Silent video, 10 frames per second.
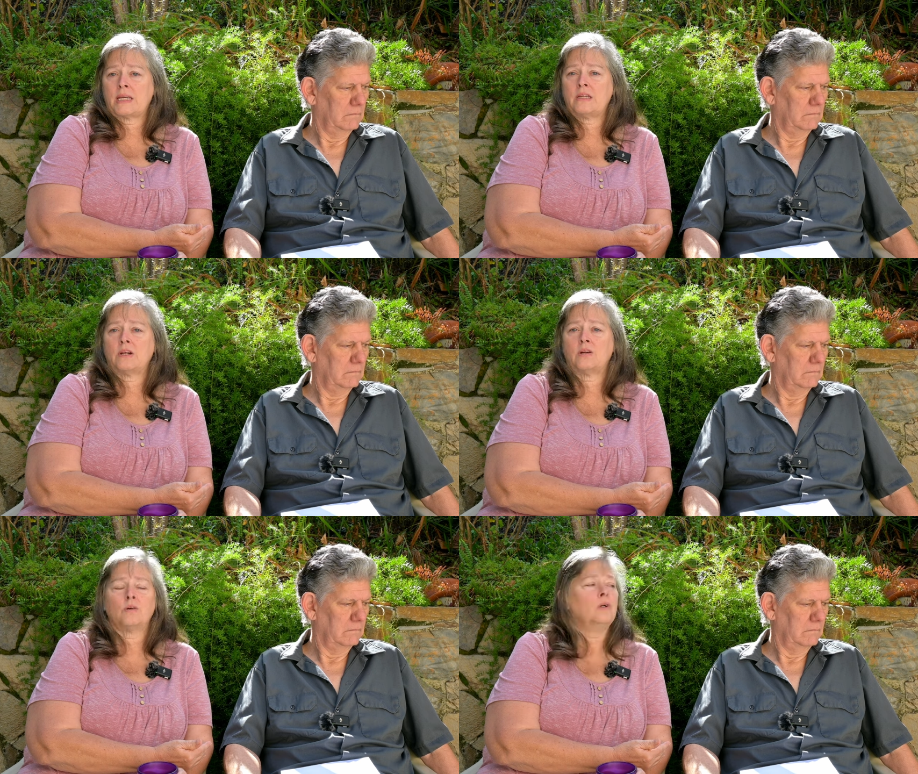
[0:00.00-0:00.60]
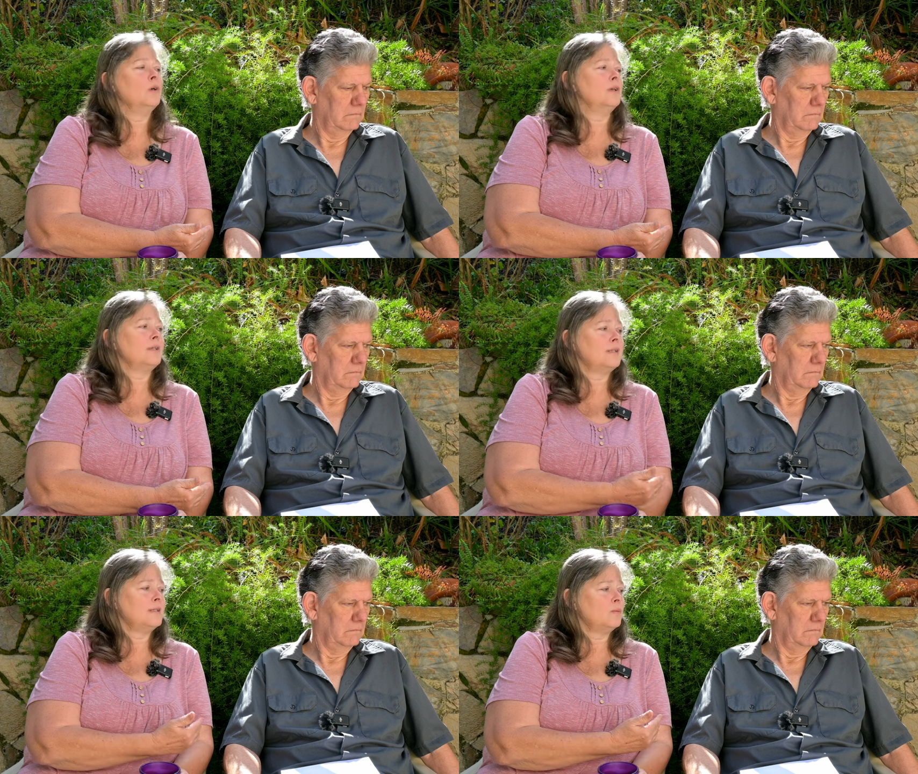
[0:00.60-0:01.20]
Speaker 1: Quito,
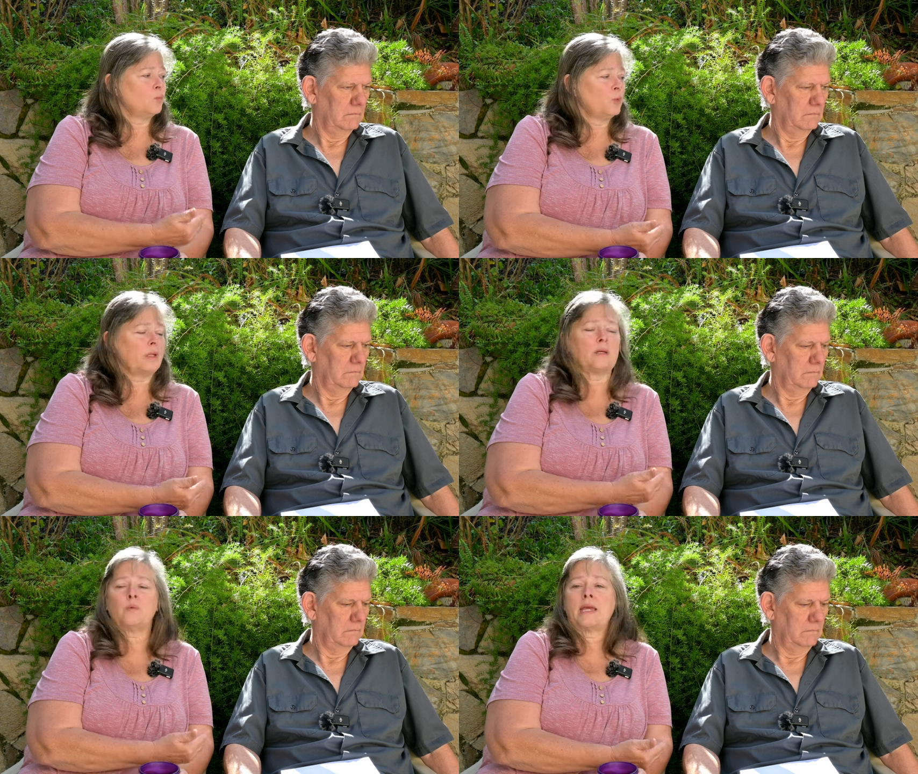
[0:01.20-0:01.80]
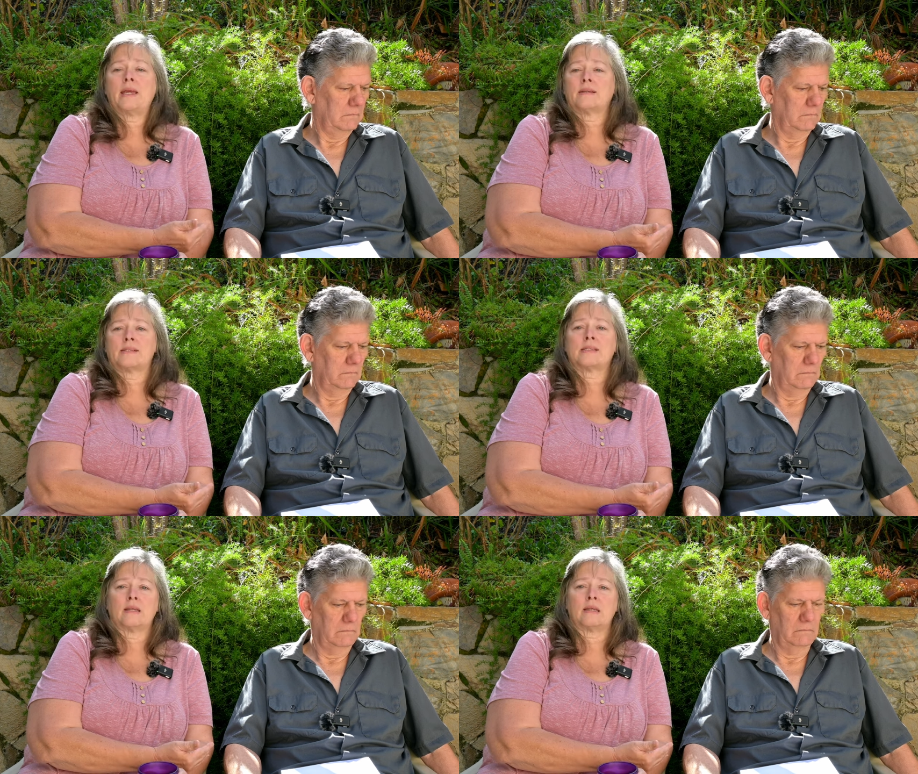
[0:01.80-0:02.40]
really we
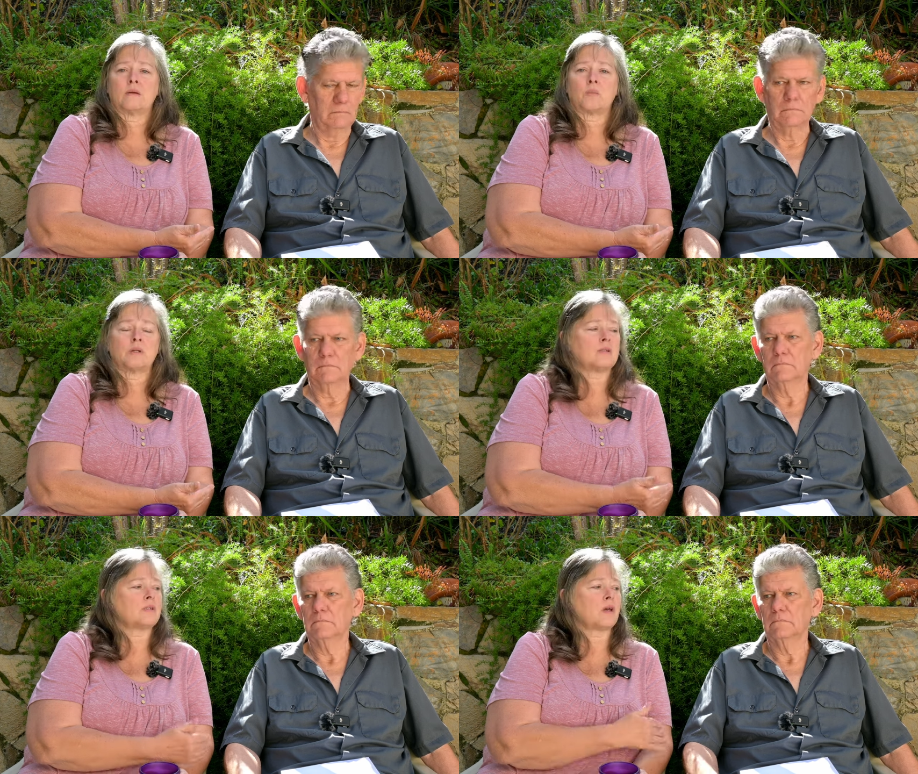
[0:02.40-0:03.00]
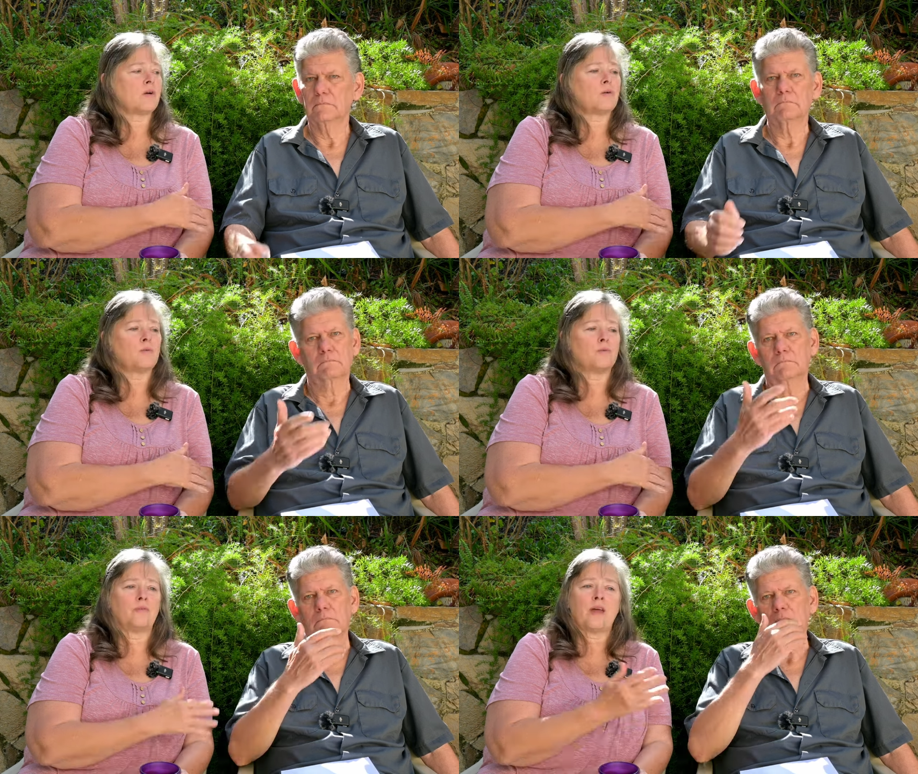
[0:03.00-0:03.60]
can't sleep.
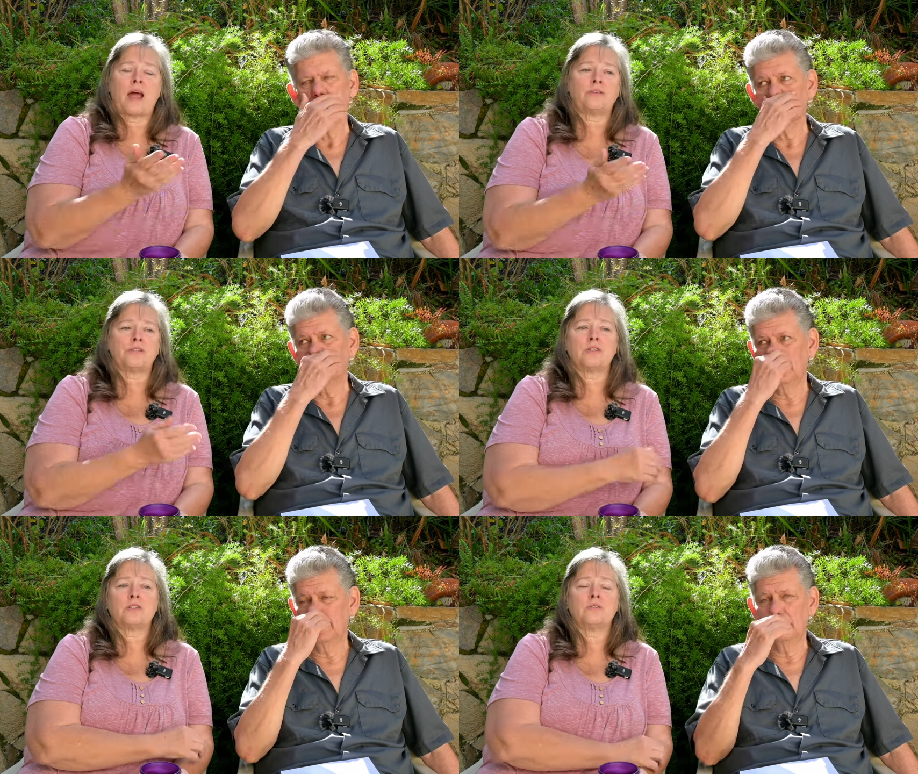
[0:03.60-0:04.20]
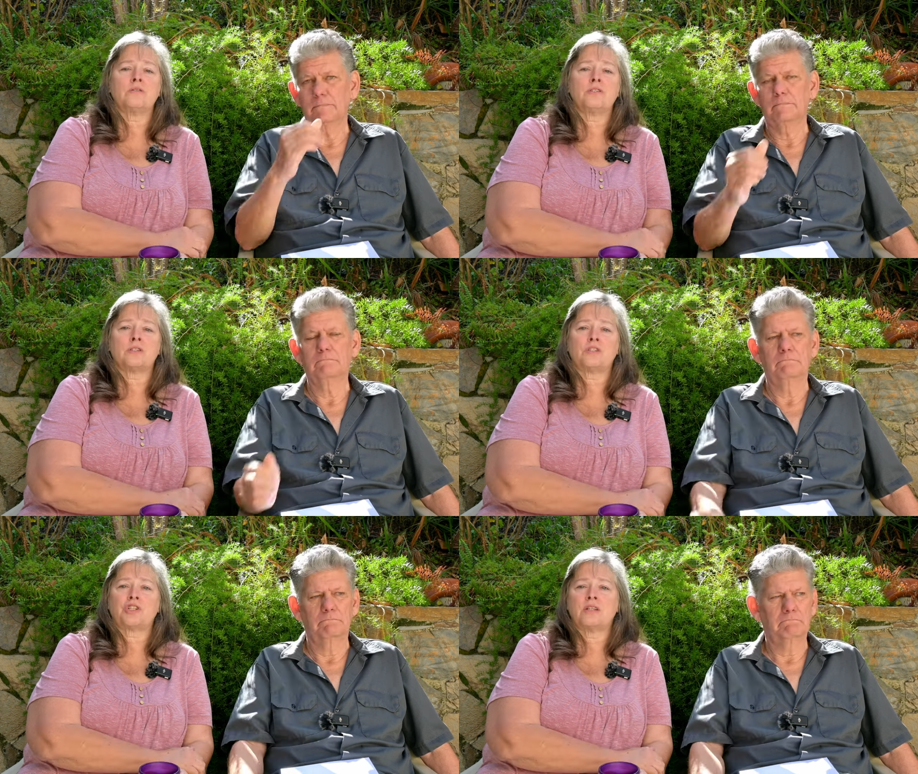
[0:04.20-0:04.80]
So the altitude
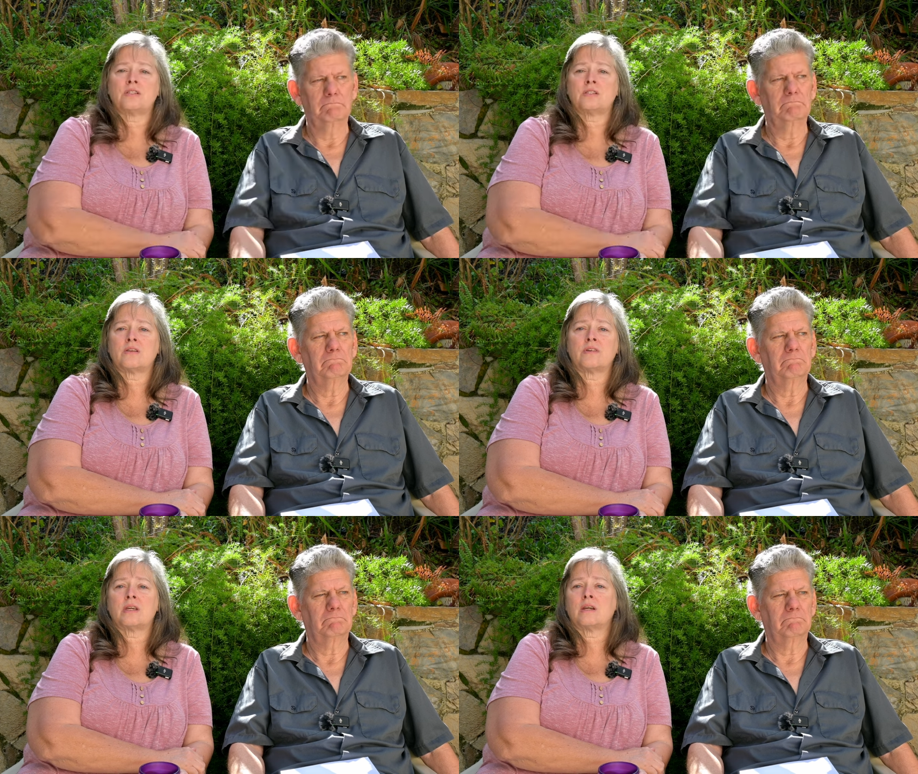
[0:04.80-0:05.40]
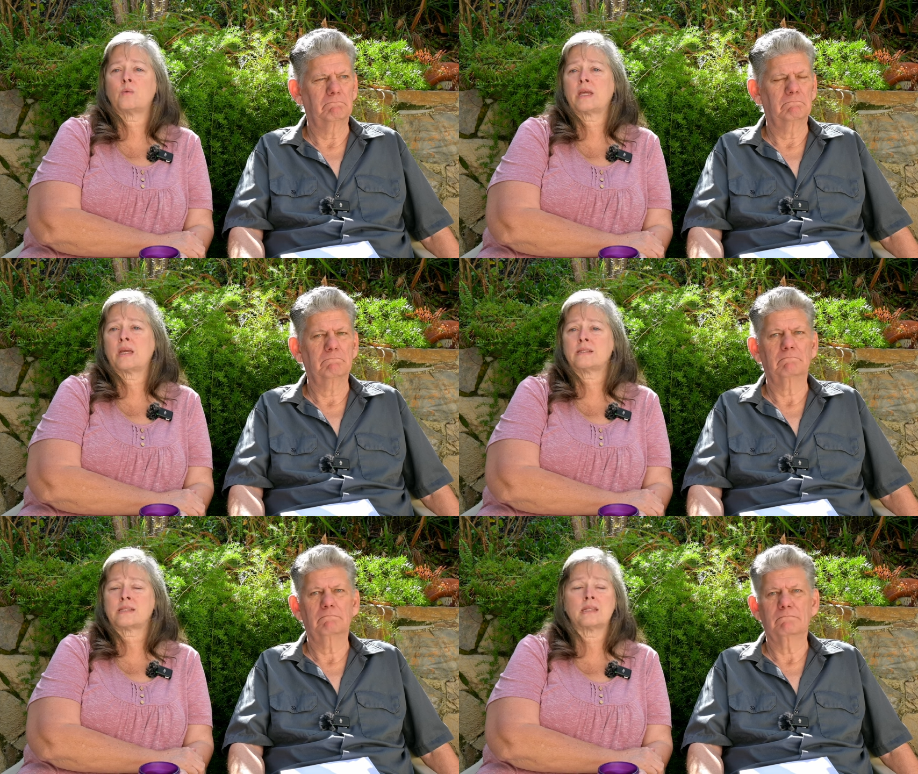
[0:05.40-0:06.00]
just changes everything and we
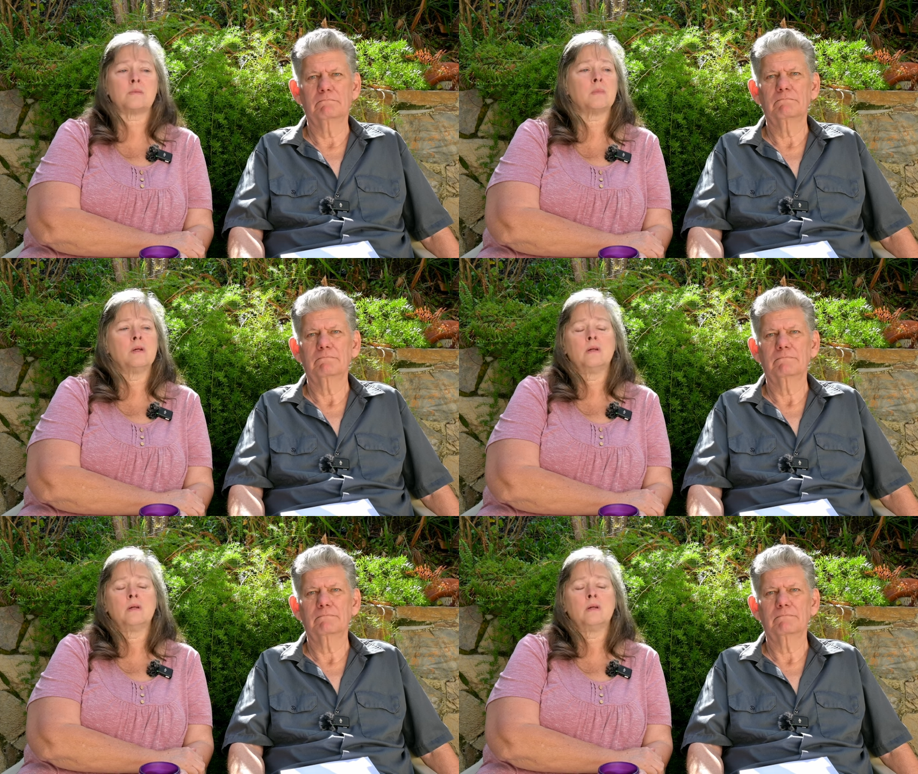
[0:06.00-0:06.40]
can't sleep